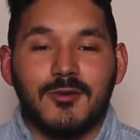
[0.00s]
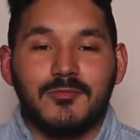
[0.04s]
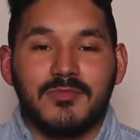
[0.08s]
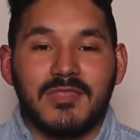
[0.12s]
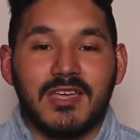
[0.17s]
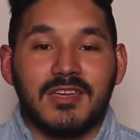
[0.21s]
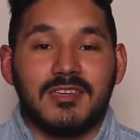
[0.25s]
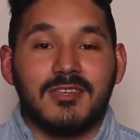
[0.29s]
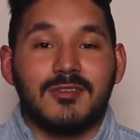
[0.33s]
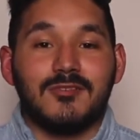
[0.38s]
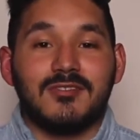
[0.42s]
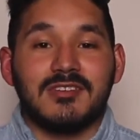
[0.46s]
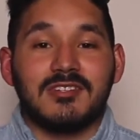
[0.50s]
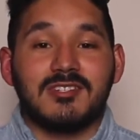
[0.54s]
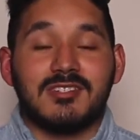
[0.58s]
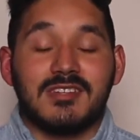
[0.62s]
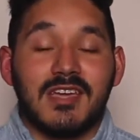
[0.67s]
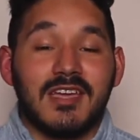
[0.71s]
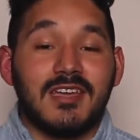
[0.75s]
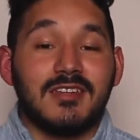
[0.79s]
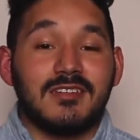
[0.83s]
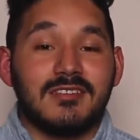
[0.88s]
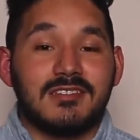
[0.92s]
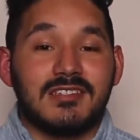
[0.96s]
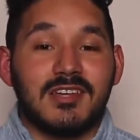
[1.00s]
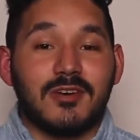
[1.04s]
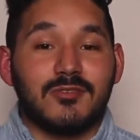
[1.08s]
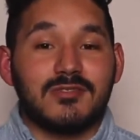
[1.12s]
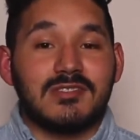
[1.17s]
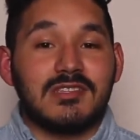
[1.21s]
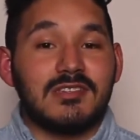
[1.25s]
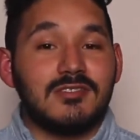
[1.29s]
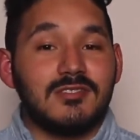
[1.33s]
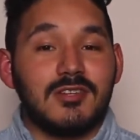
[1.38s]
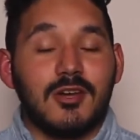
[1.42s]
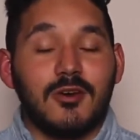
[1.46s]
Thank you to Shane and
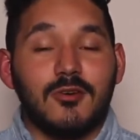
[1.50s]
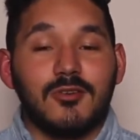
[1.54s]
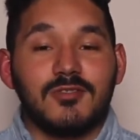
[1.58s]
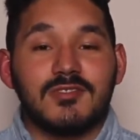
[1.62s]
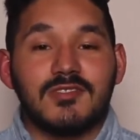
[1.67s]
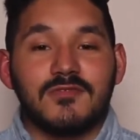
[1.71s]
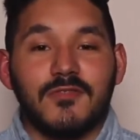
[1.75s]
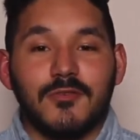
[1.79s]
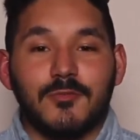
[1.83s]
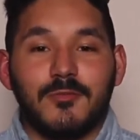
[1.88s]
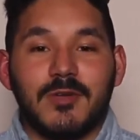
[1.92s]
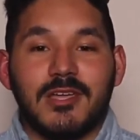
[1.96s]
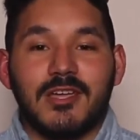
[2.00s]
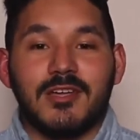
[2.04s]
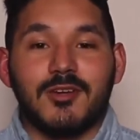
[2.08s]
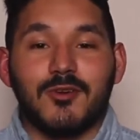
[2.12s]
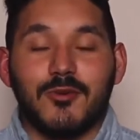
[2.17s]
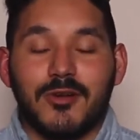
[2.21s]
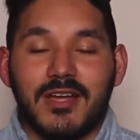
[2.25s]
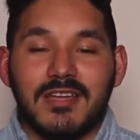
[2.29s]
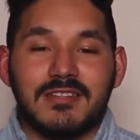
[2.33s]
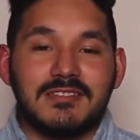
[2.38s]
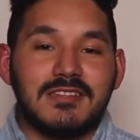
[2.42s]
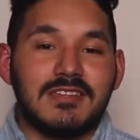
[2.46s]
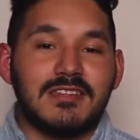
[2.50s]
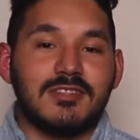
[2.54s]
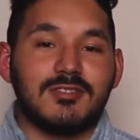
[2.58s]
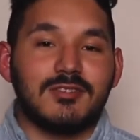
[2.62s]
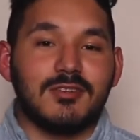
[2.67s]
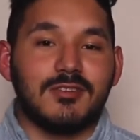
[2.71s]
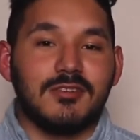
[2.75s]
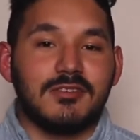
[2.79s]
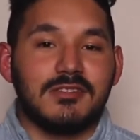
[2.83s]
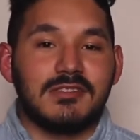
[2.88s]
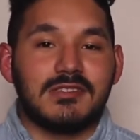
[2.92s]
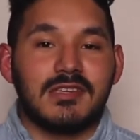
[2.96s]
Chelsea Jones for being great
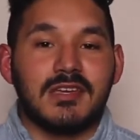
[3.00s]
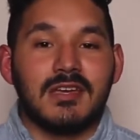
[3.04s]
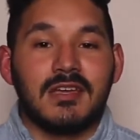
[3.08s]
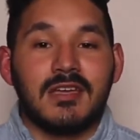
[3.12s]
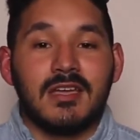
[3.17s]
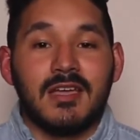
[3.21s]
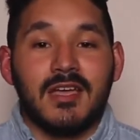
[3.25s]
teachers